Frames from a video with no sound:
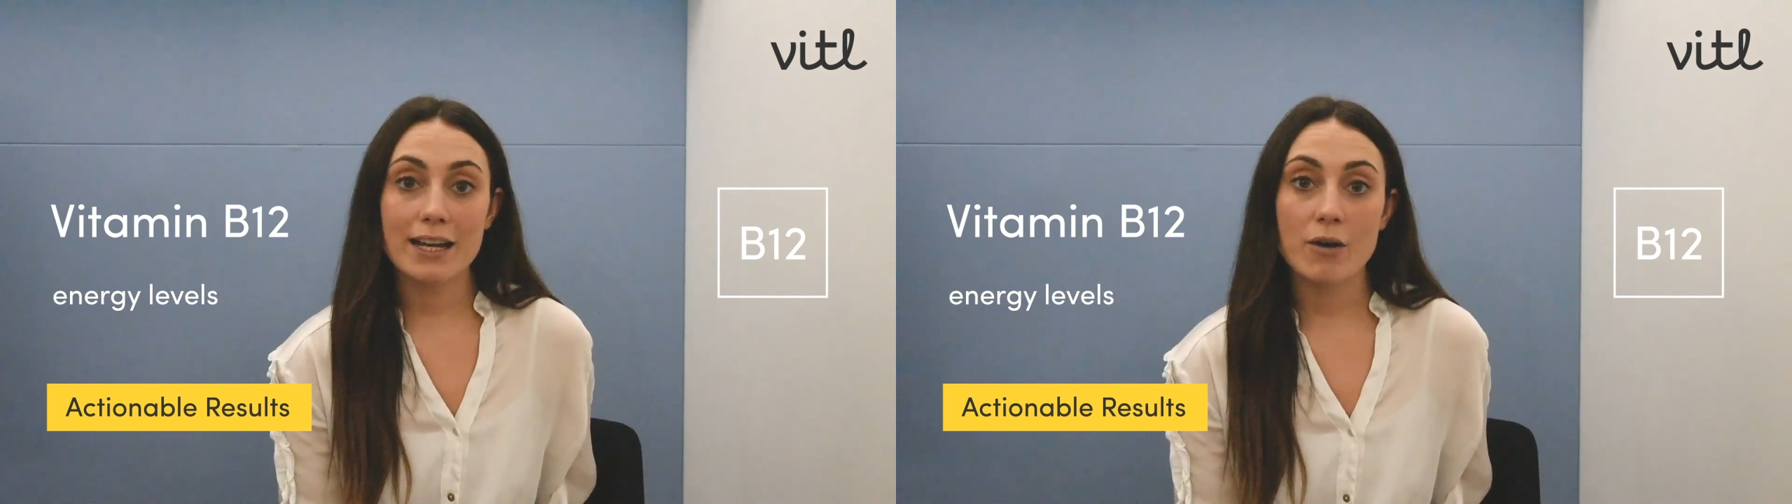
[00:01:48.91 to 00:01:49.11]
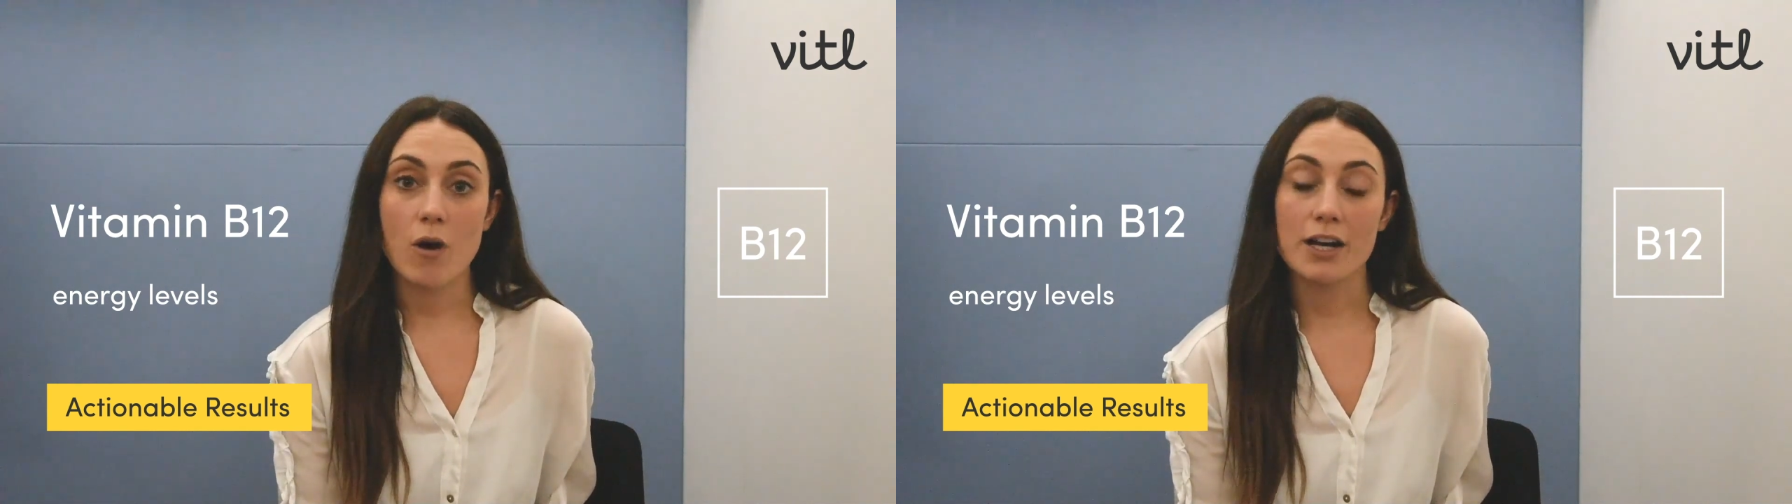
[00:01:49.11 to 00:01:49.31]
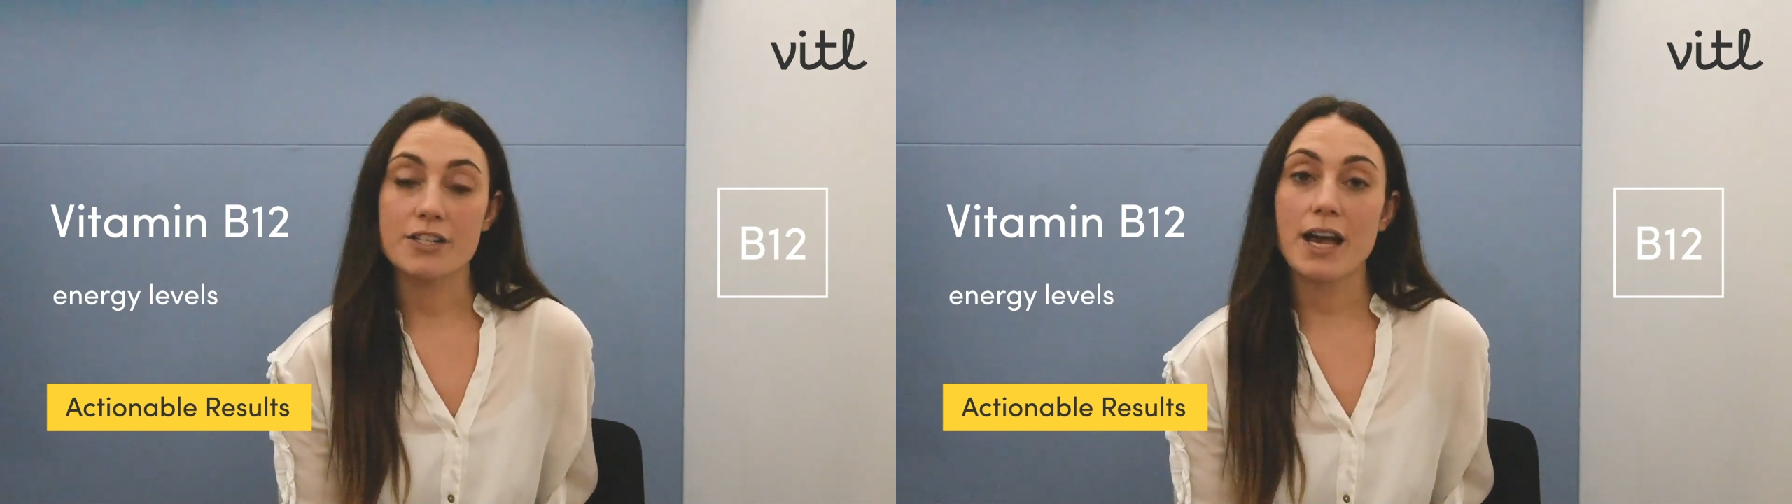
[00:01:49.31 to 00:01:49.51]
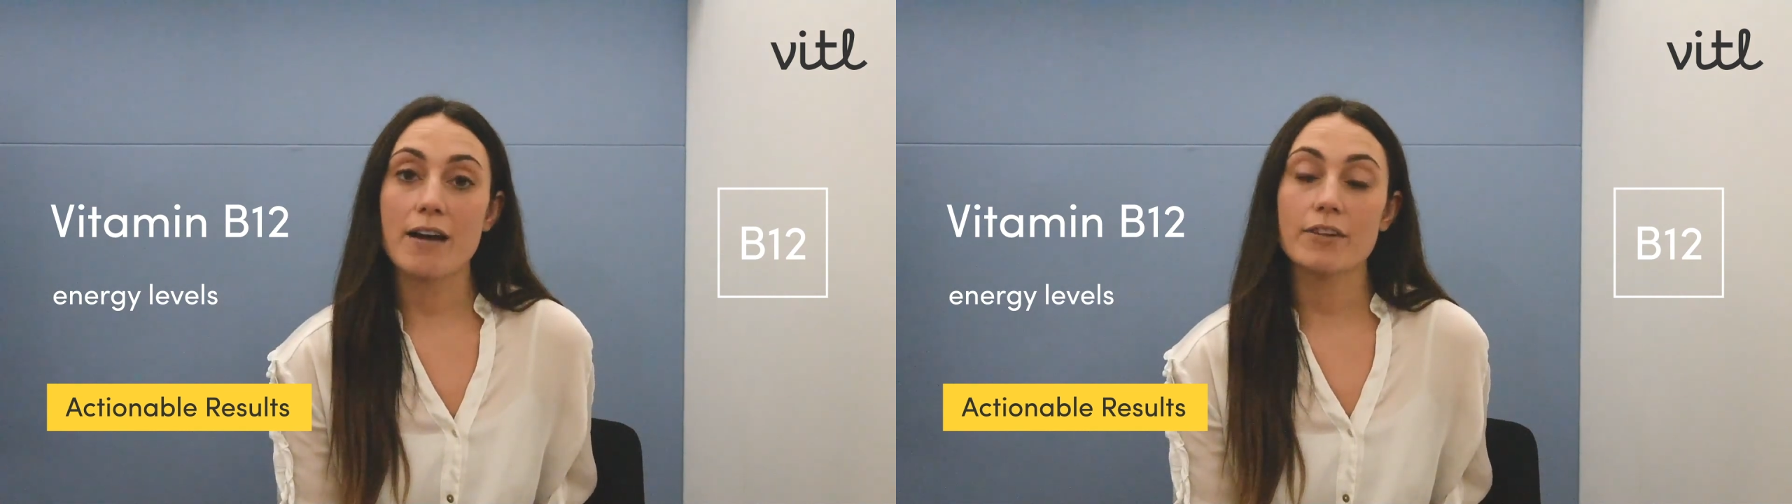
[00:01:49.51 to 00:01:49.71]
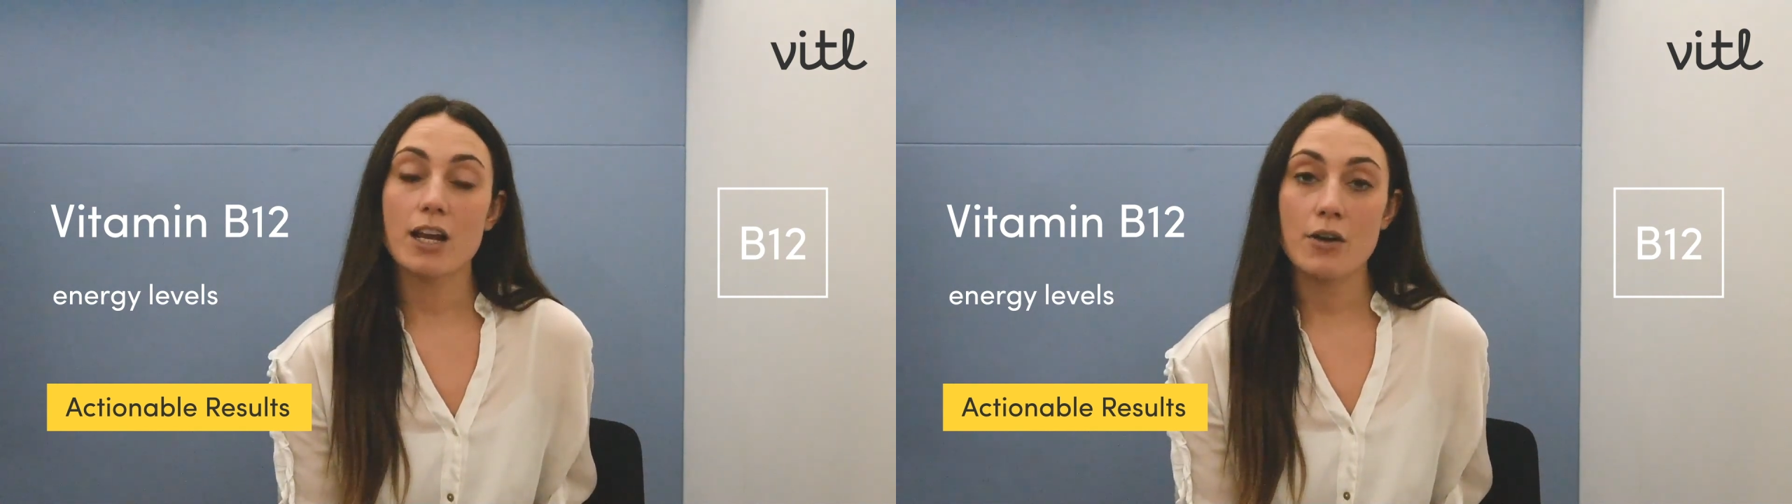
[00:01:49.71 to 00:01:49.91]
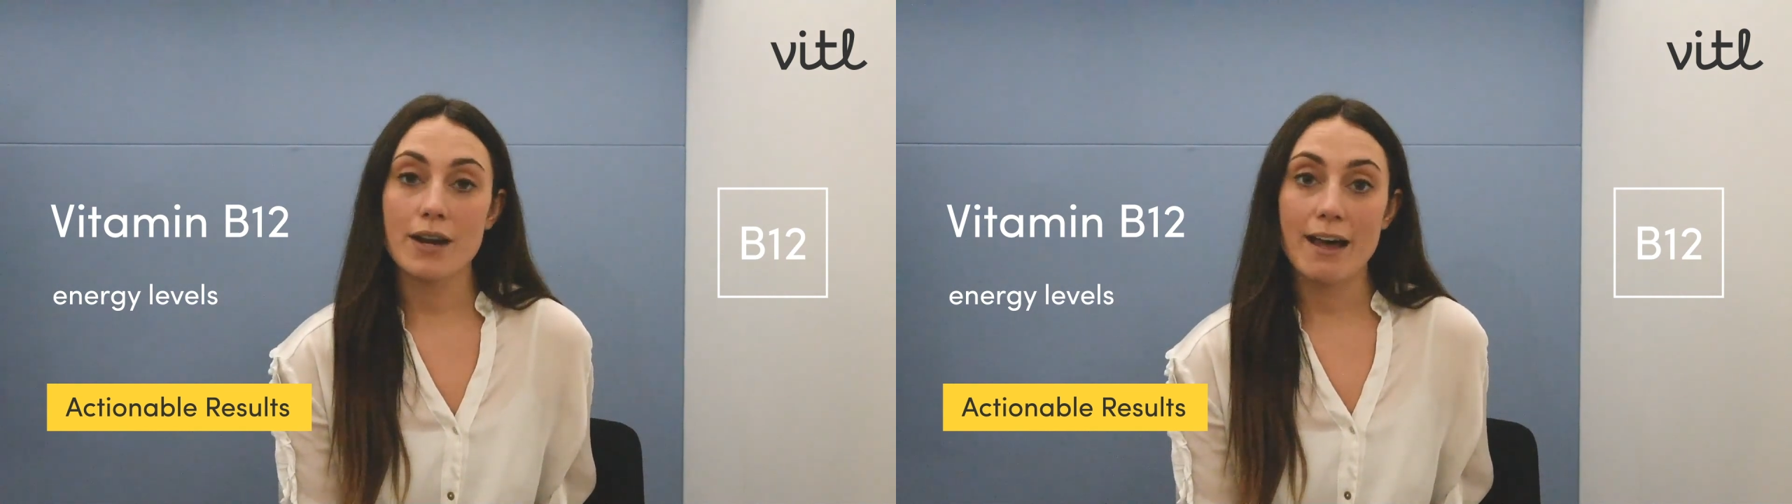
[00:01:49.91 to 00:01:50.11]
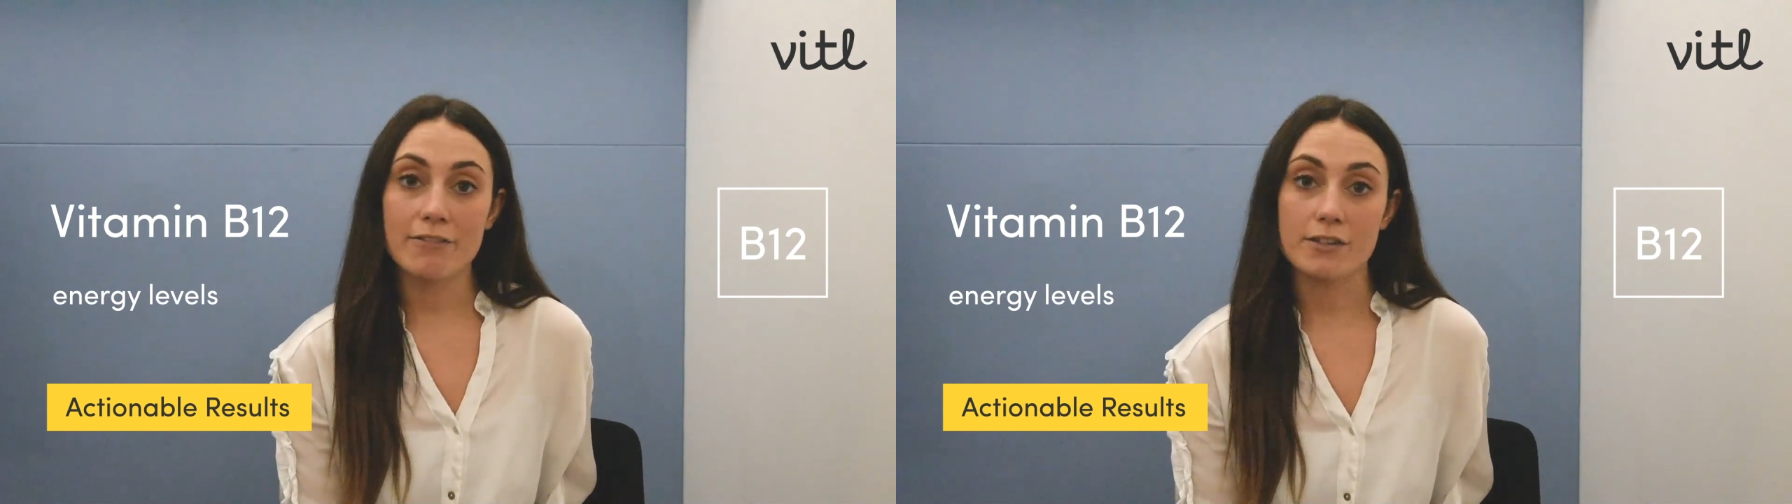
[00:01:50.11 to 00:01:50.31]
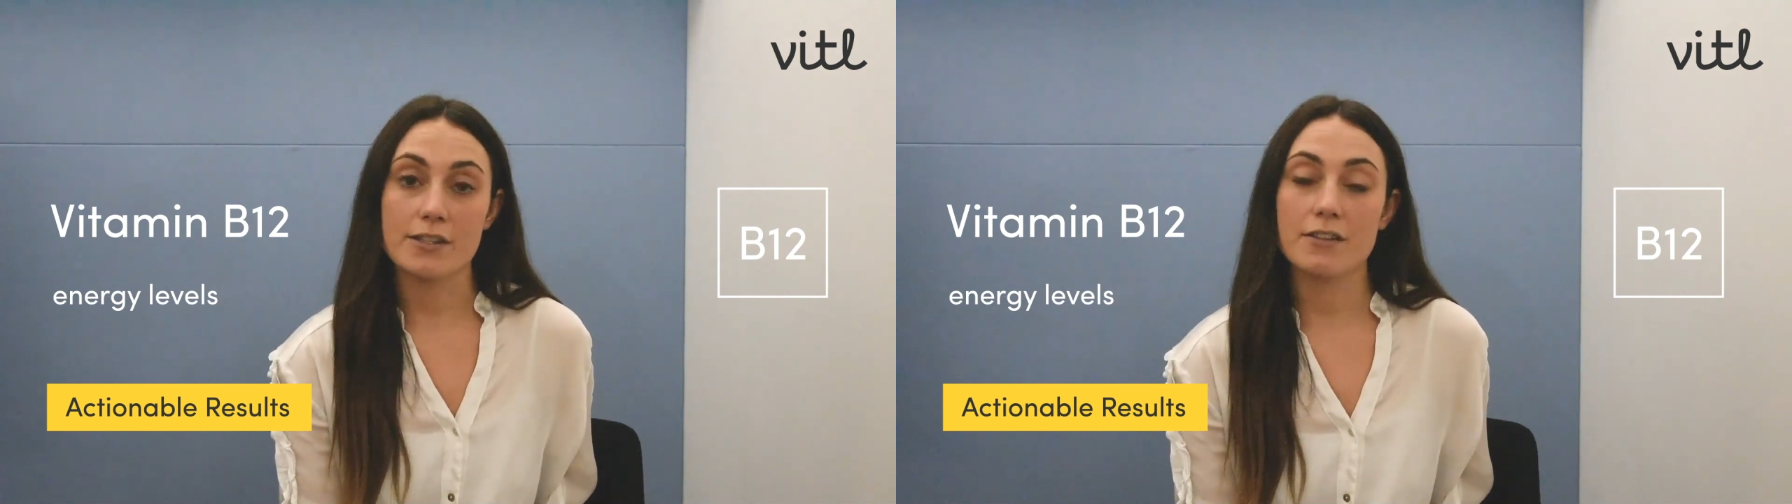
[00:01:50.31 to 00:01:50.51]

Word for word: you are to have low levels